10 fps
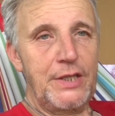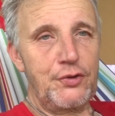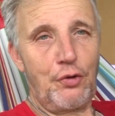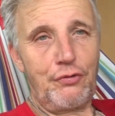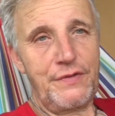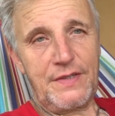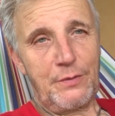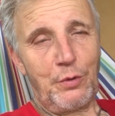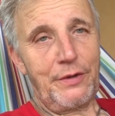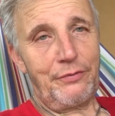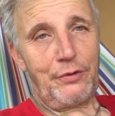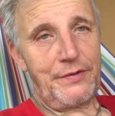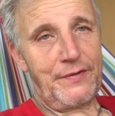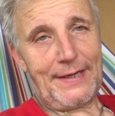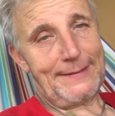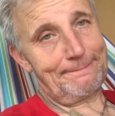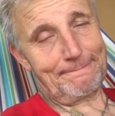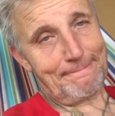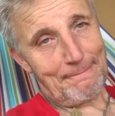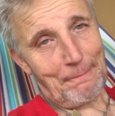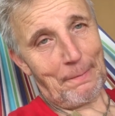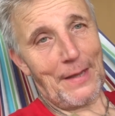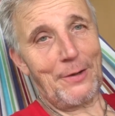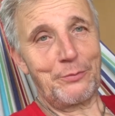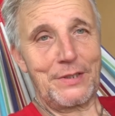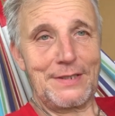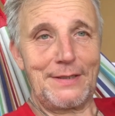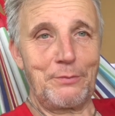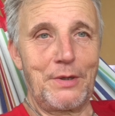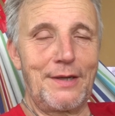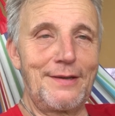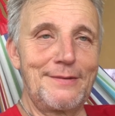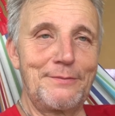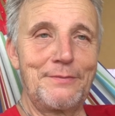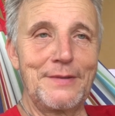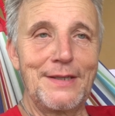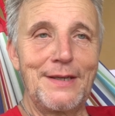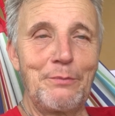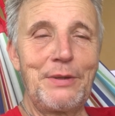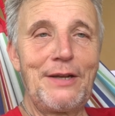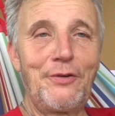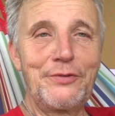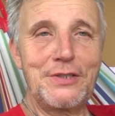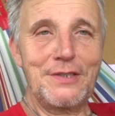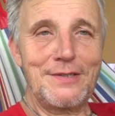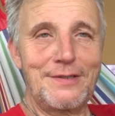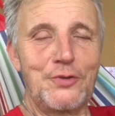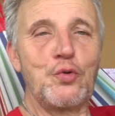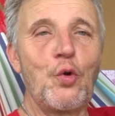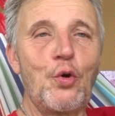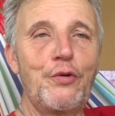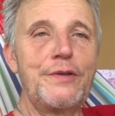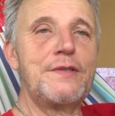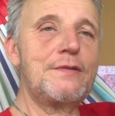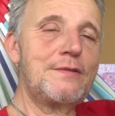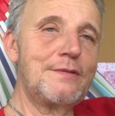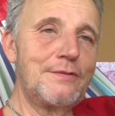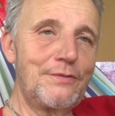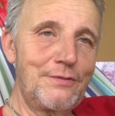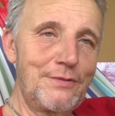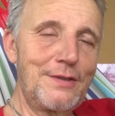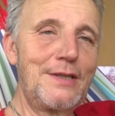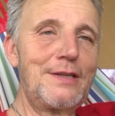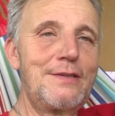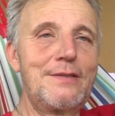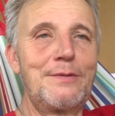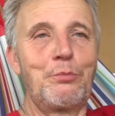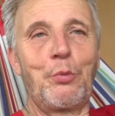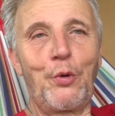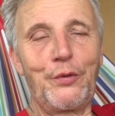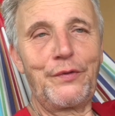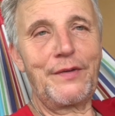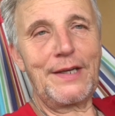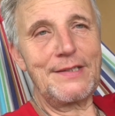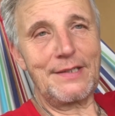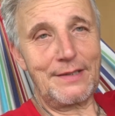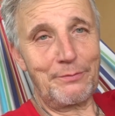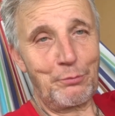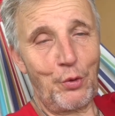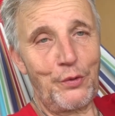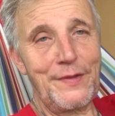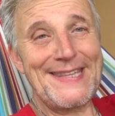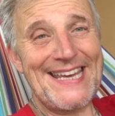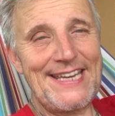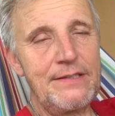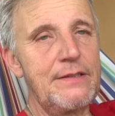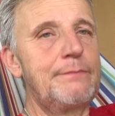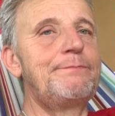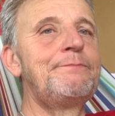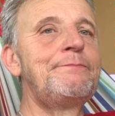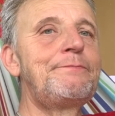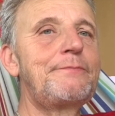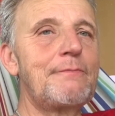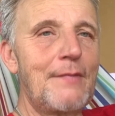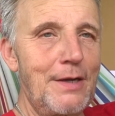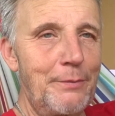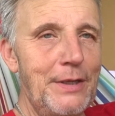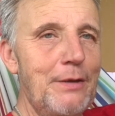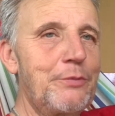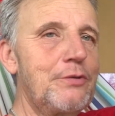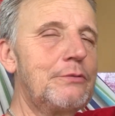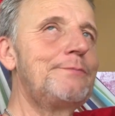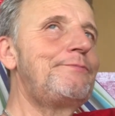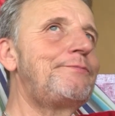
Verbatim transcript: Taurus is a wonderful sign. Obviously, my beloved is a Taurus. That's the birth sign, at the birth date coming up soon.